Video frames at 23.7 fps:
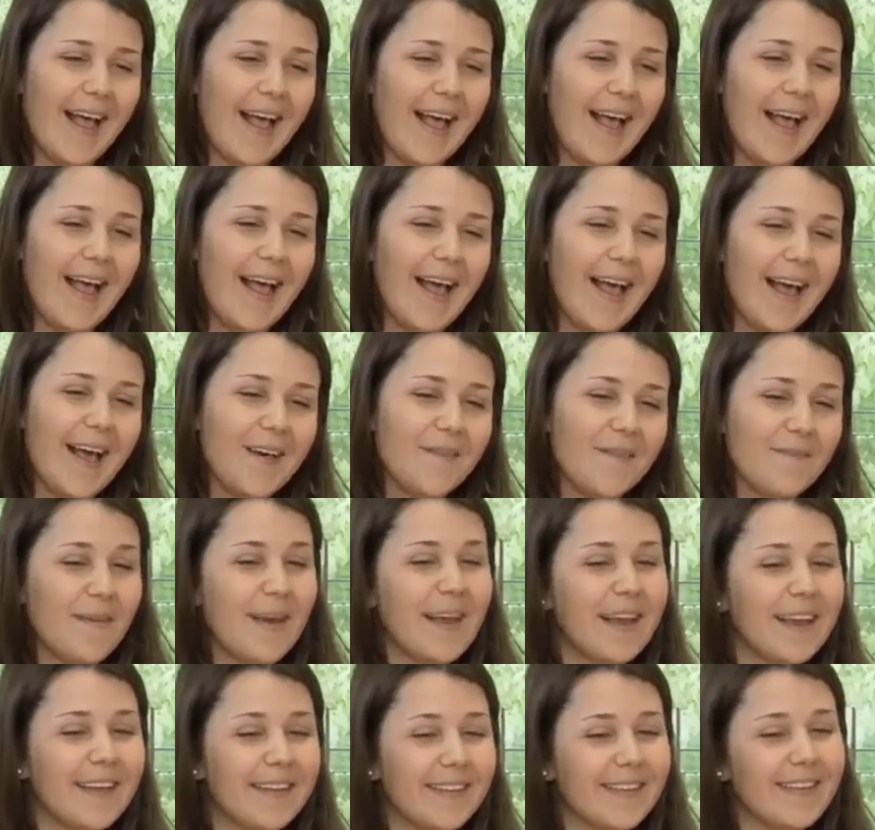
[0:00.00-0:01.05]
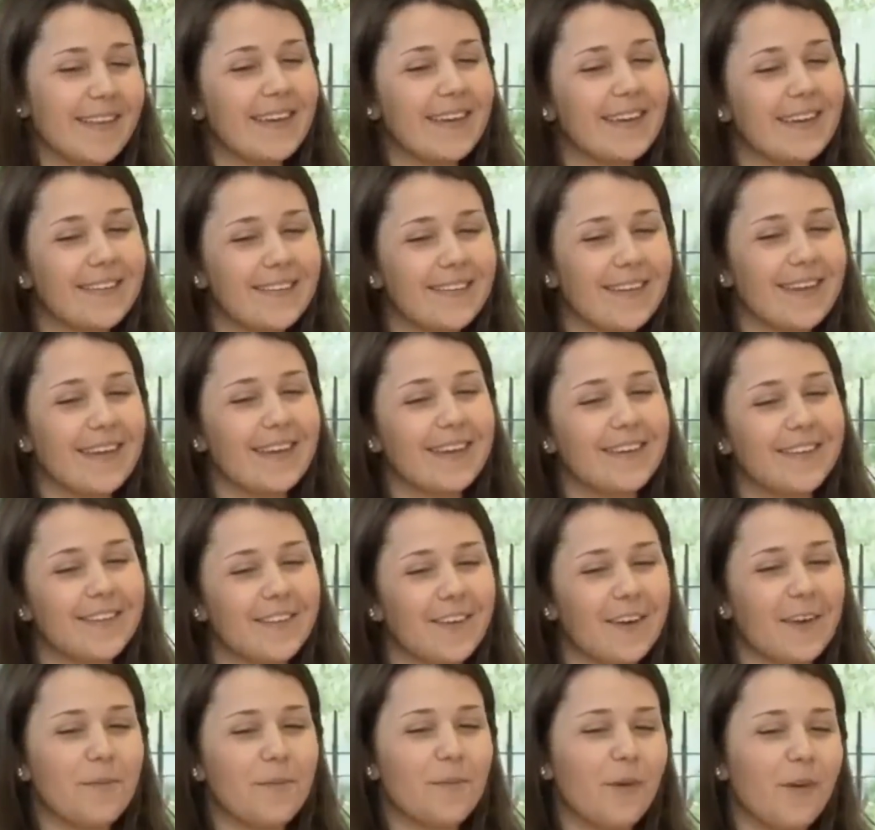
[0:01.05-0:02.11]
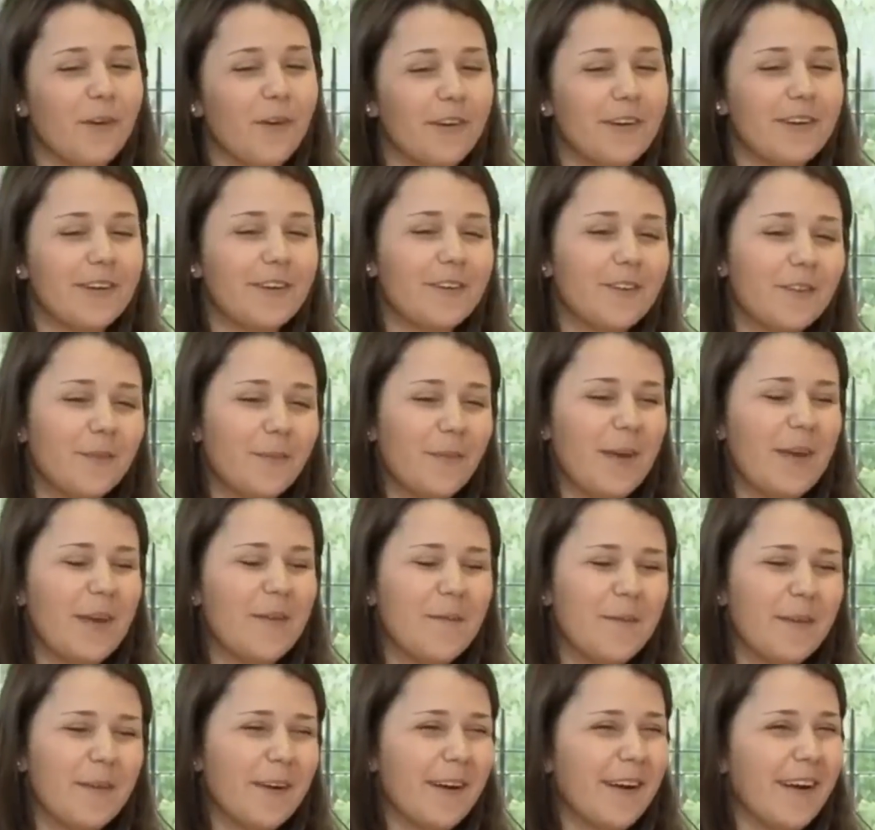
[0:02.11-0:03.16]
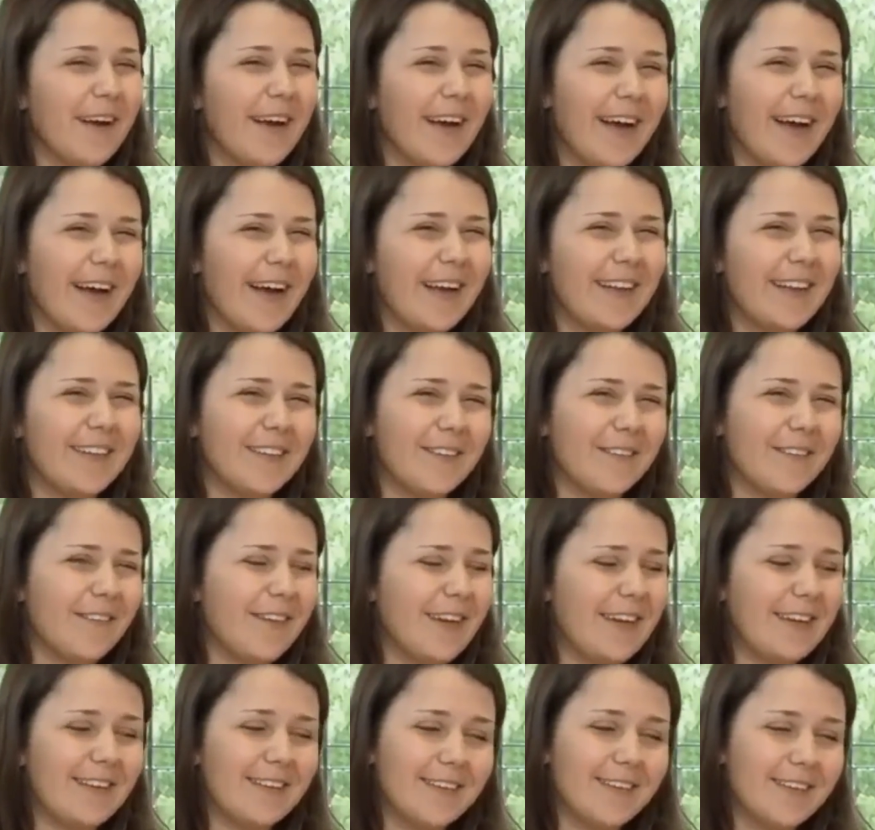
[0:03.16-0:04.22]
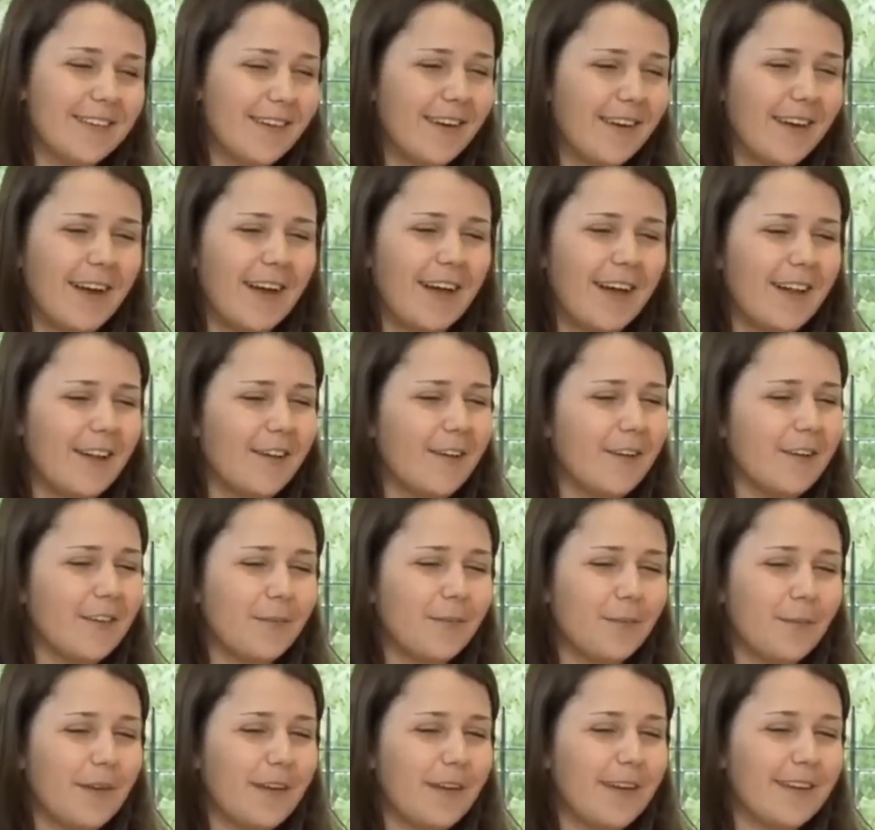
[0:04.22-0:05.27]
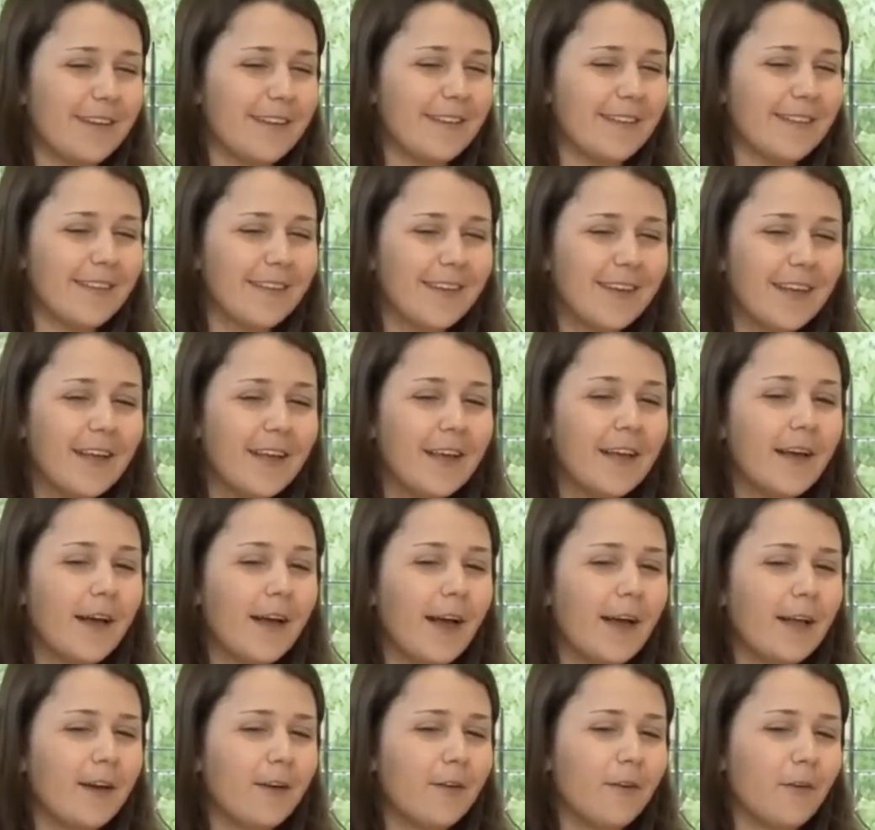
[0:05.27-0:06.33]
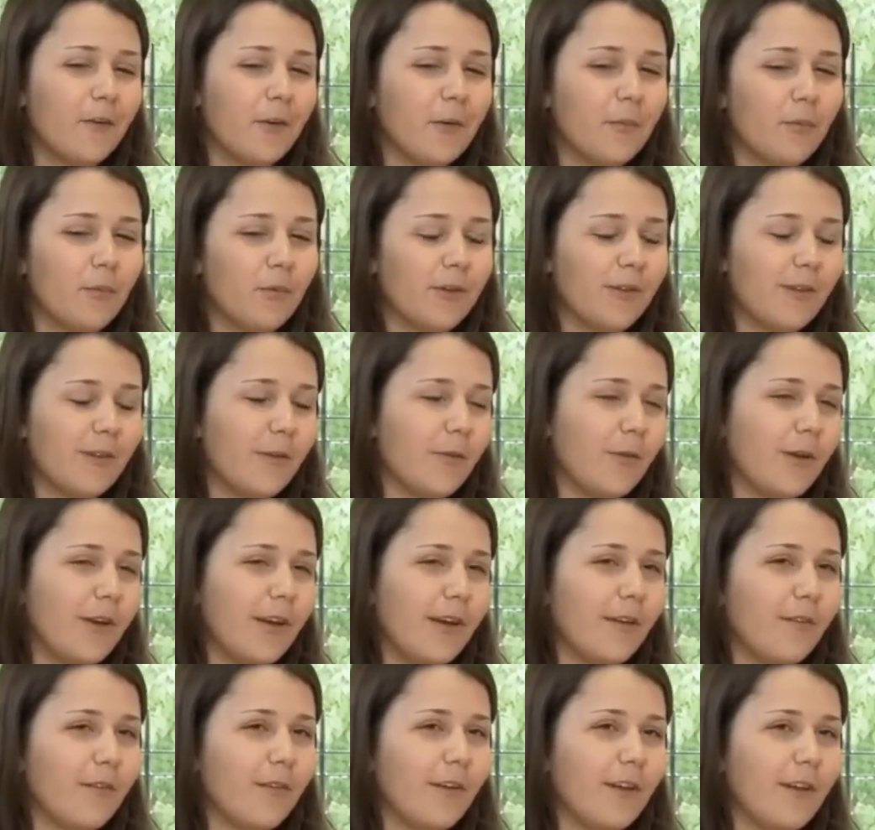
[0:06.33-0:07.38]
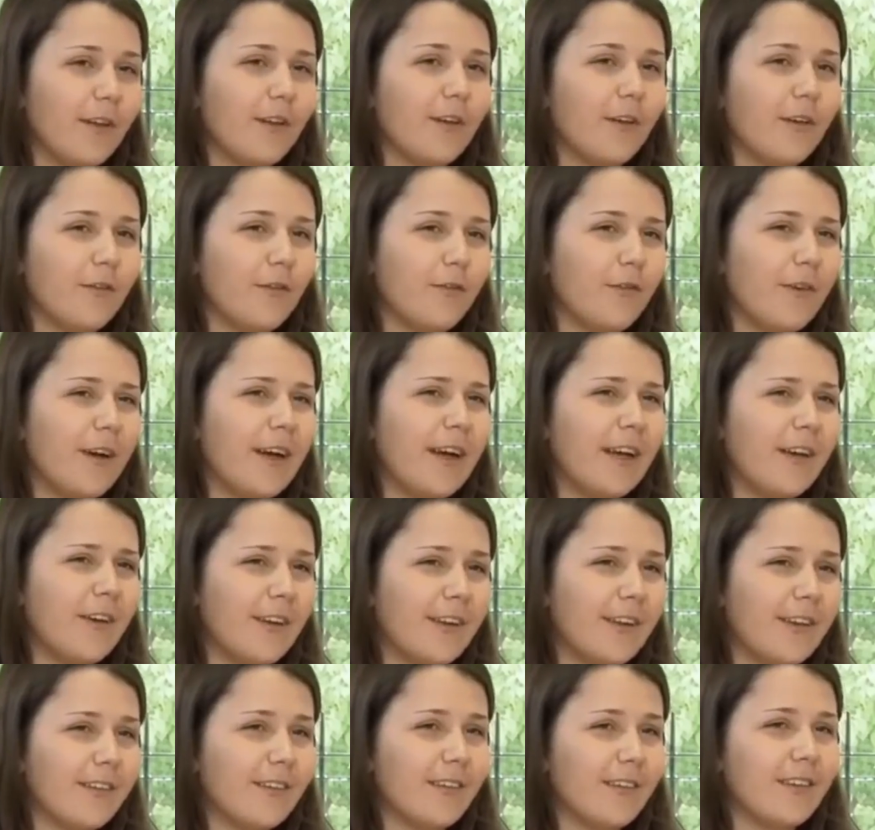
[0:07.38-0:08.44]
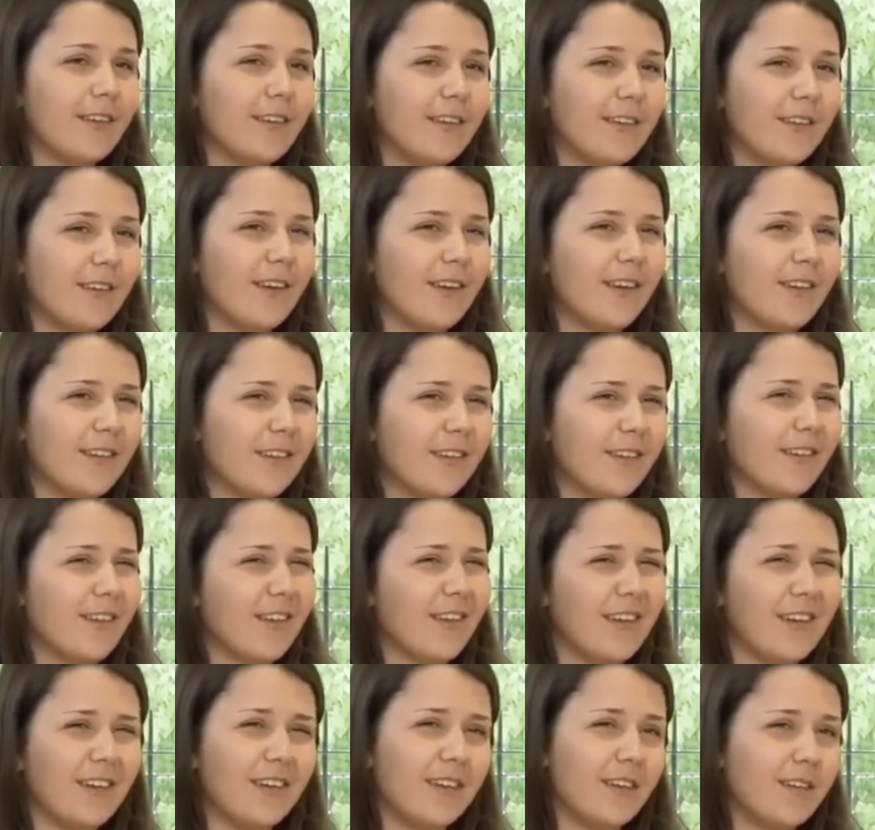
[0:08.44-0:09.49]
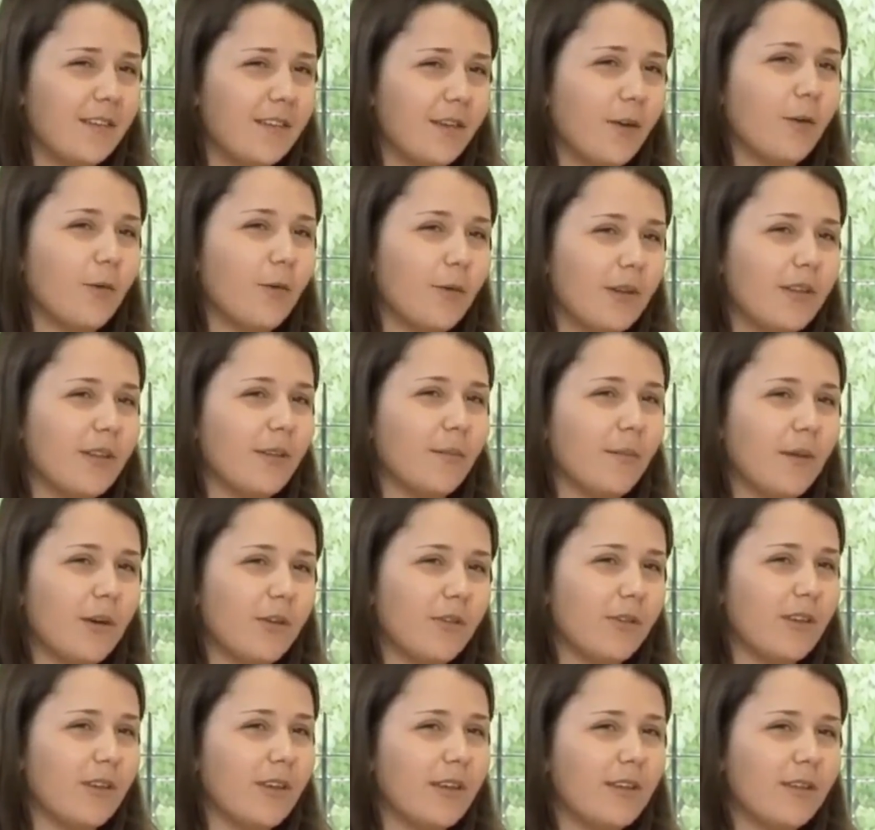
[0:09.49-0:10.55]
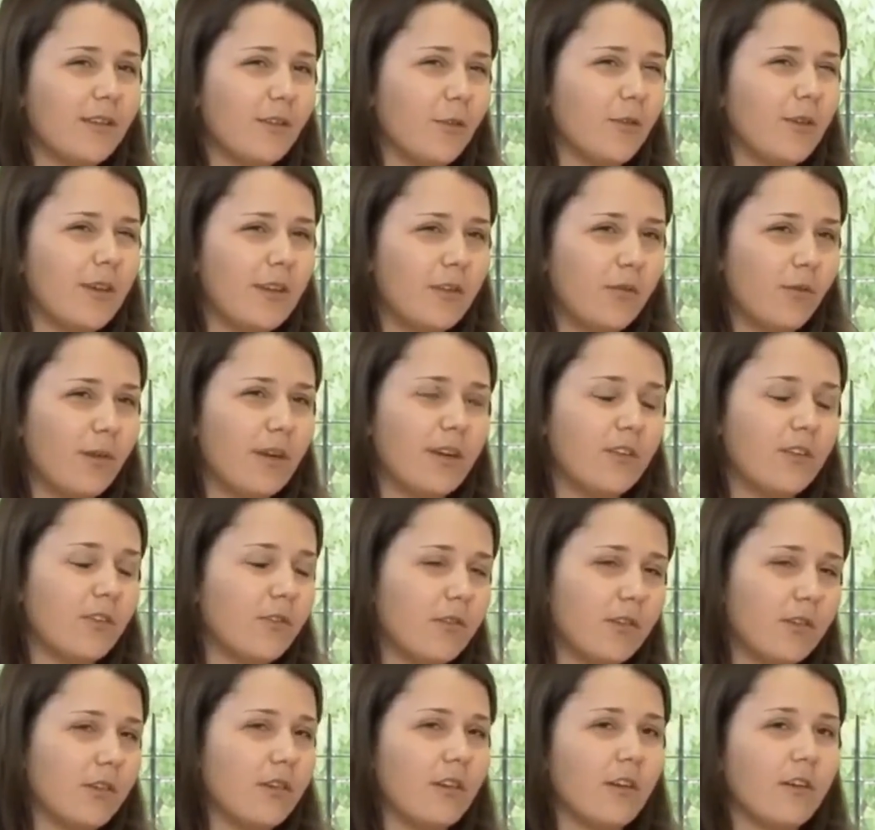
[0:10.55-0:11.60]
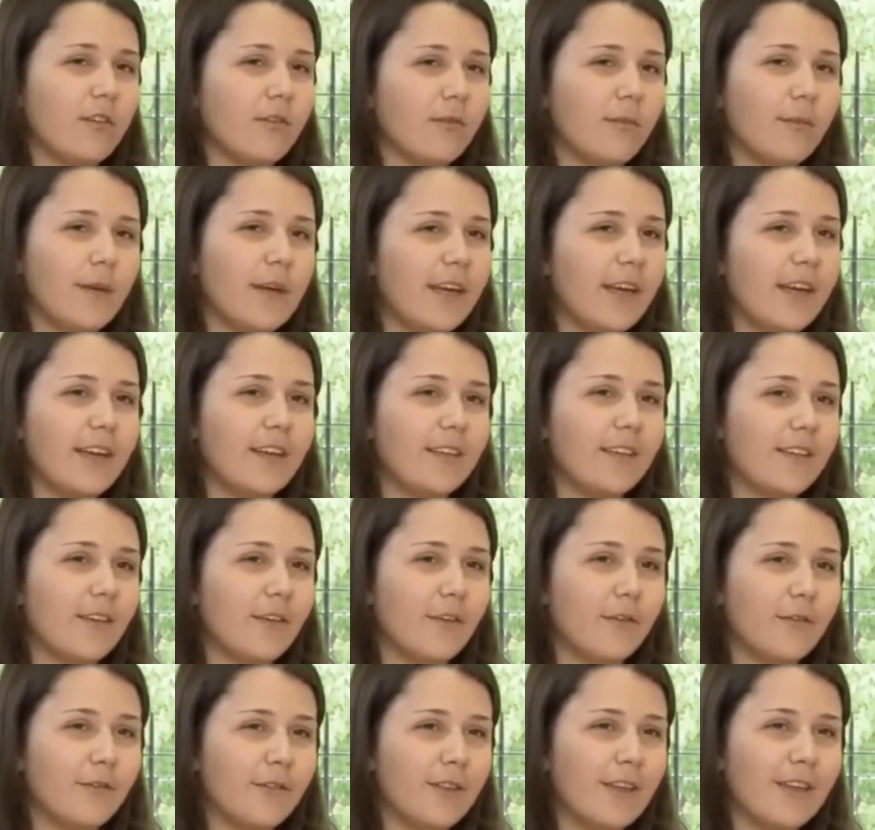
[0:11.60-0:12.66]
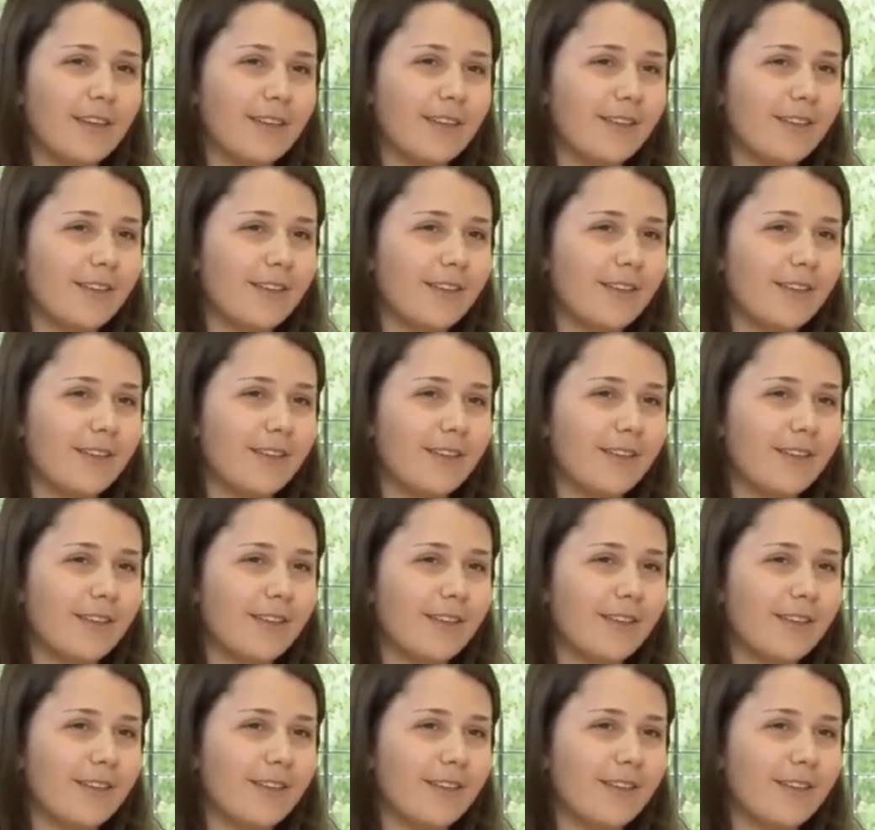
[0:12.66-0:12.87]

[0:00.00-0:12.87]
Magazines I enjoy more. Newspaper I don't read a lot because, I don't know, in Brazil we have a lot of violence and disasters and it's always about this, so I try to turn off my head of this.